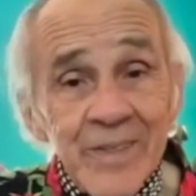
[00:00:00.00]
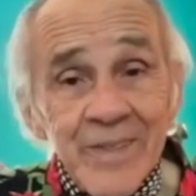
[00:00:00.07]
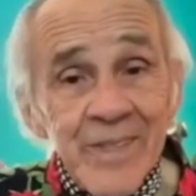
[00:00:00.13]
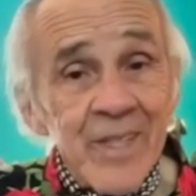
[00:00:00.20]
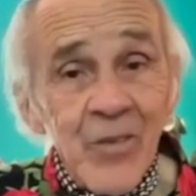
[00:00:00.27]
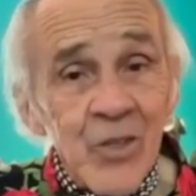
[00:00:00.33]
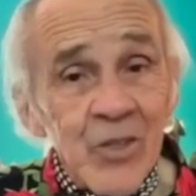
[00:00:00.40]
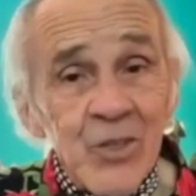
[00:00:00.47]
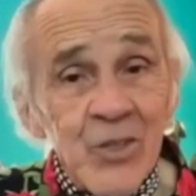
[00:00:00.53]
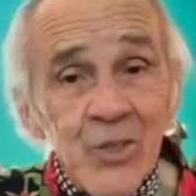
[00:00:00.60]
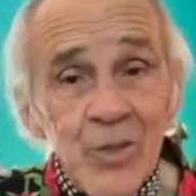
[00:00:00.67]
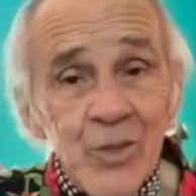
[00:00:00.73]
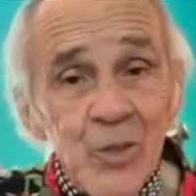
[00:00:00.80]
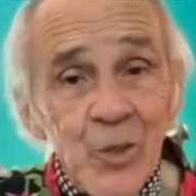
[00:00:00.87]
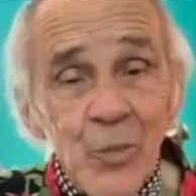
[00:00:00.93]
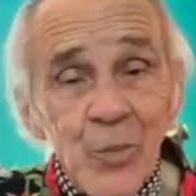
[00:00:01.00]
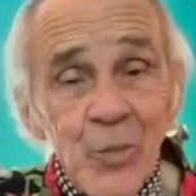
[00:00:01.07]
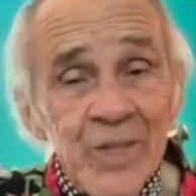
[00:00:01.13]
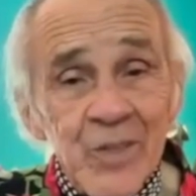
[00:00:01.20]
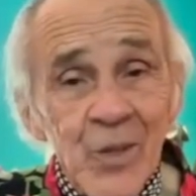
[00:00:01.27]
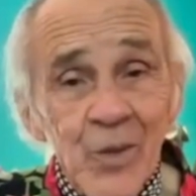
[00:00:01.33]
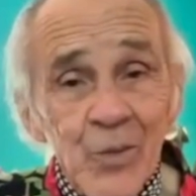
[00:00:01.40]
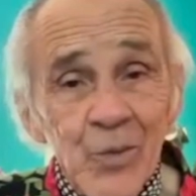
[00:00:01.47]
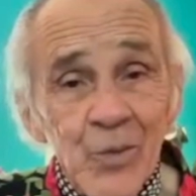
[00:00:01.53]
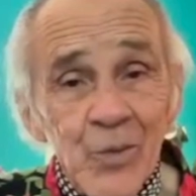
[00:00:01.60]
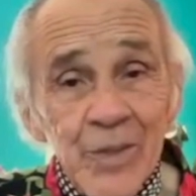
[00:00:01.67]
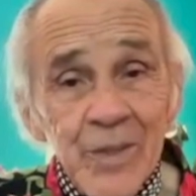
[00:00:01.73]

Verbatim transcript: None of our stories are being told.